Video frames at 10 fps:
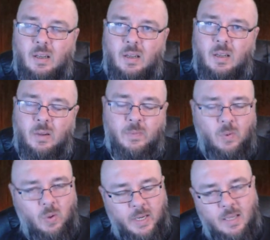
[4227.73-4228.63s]
I
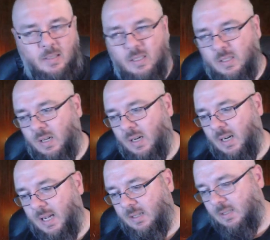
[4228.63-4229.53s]
fought against this young
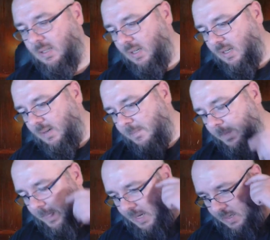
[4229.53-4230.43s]
lad
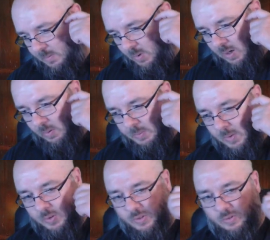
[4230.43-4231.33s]
uh, while I was
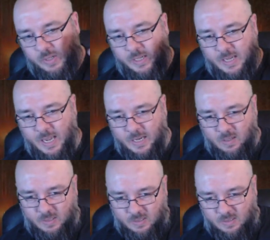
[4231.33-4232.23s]
monstering, and
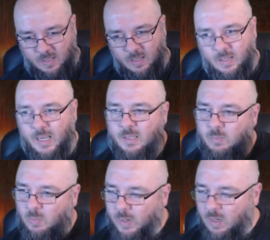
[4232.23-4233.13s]
I and as
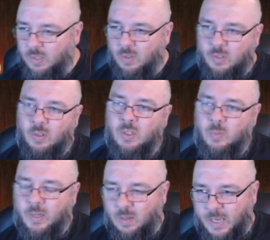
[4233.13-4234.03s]
when I, I took a
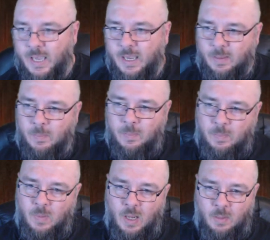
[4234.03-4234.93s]
swing and I hit him,
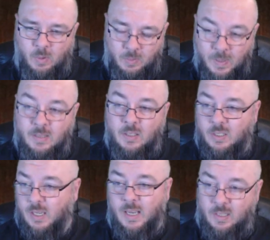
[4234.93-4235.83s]
um, I was meant to
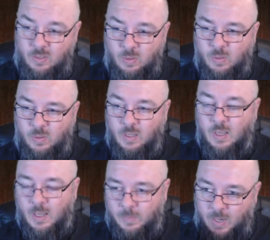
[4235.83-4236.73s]
just hit his sword,
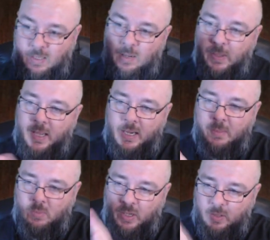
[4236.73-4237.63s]
but I ended up hitting
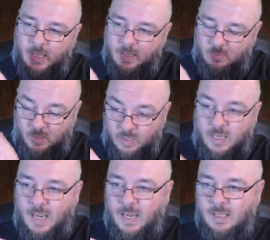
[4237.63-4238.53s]
him right on the right in
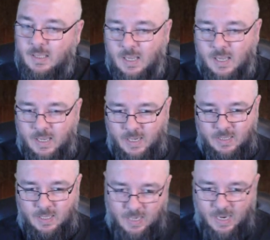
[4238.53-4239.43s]
the hand, and
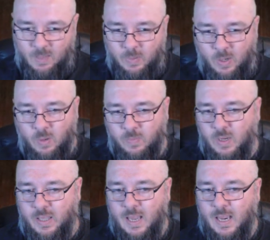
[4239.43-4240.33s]
his hand went off
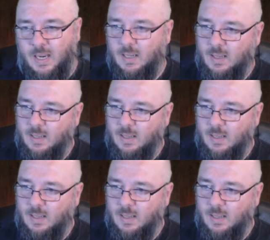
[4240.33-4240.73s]
like that,